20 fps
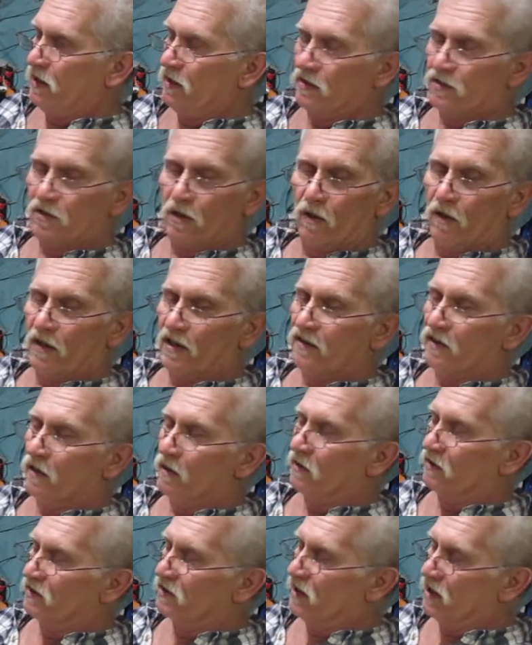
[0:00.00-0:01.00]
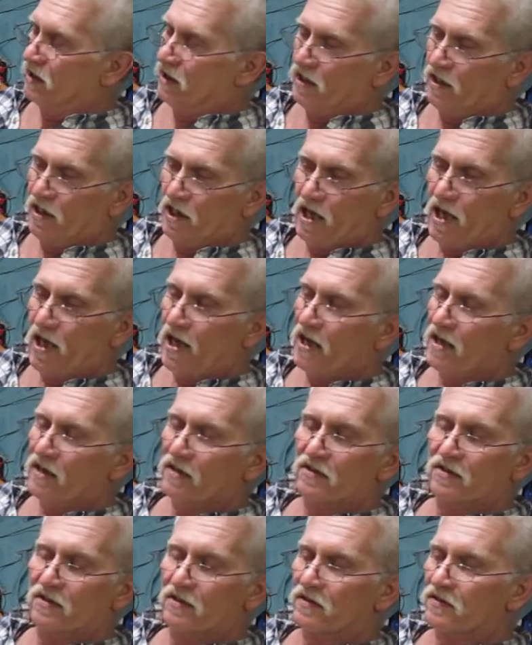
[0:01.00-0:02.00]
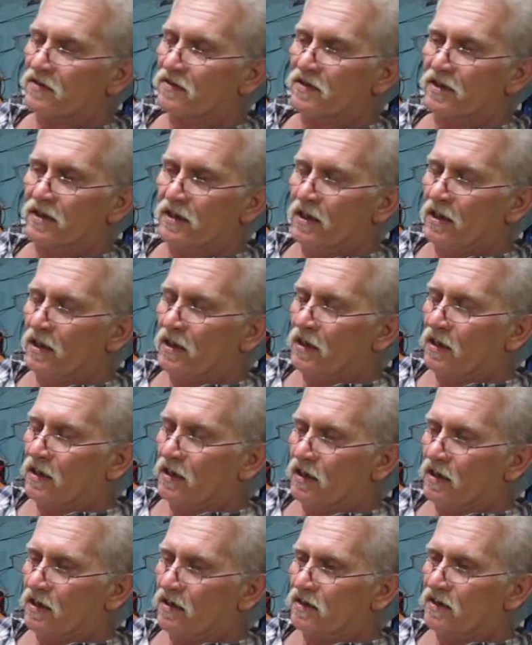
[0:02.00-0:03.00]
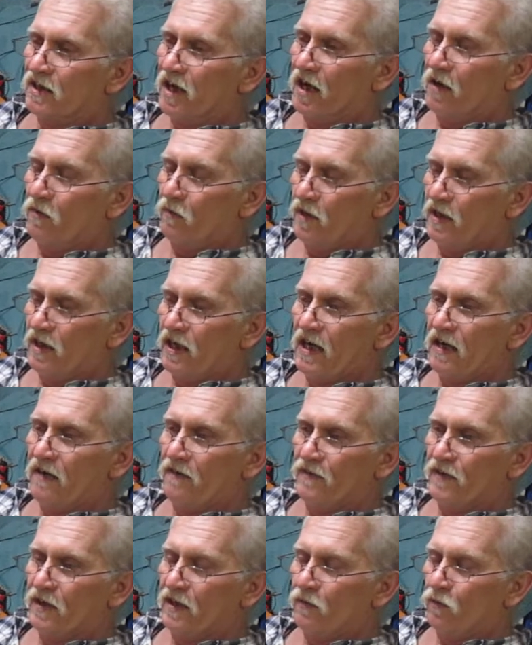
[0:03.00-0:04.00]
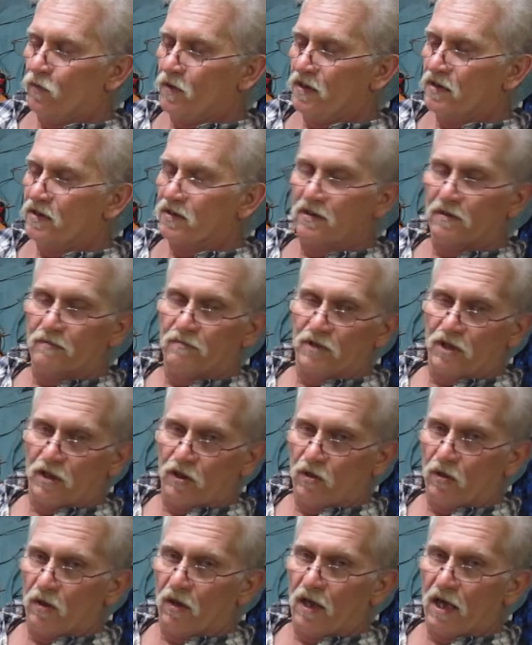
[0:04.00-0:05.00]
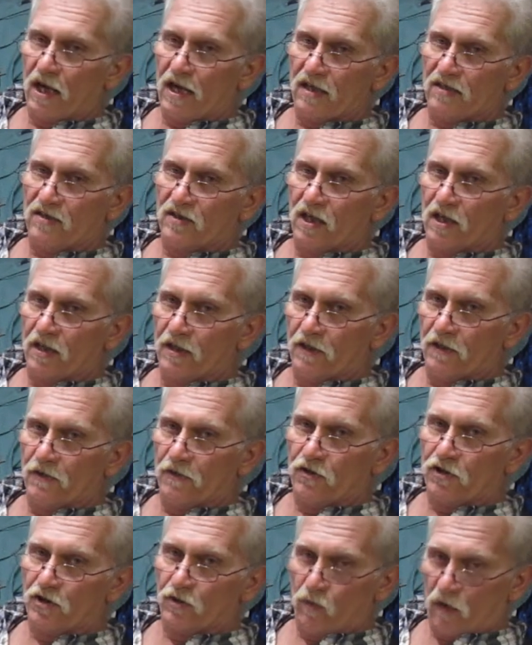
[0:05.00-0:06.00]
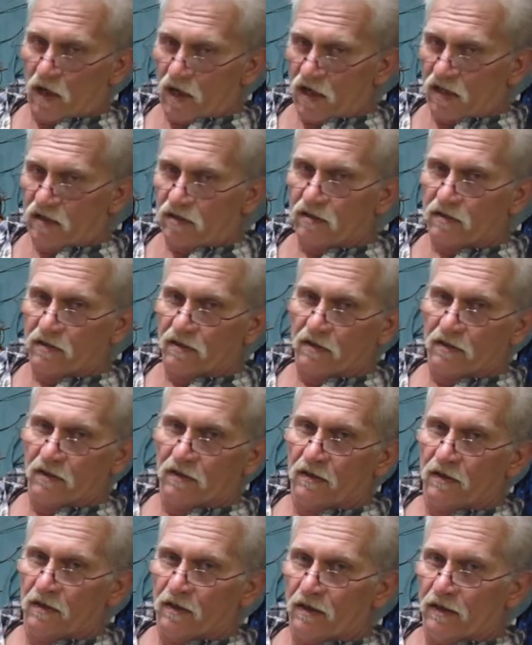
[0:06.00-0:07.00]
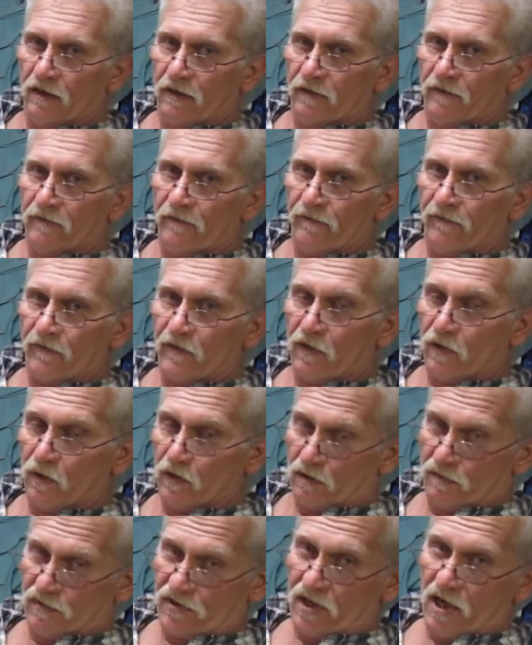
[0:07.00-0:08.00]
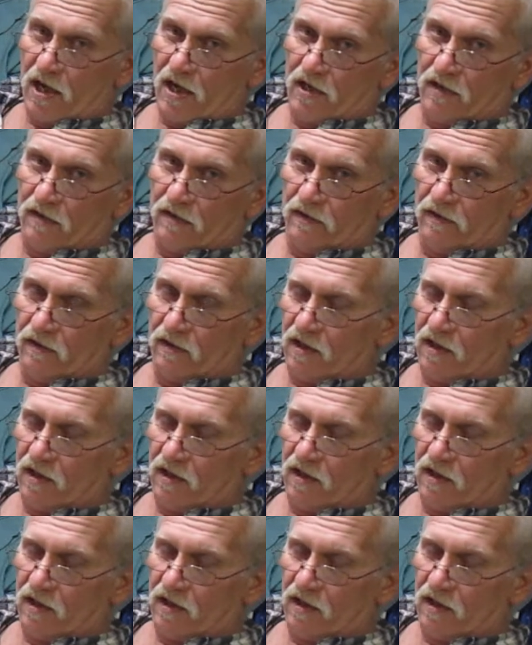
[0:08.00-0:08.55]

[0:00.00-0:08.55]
The only thing He asks is that we have the wisdom to utilize that energy wisely. You know what I'm saying?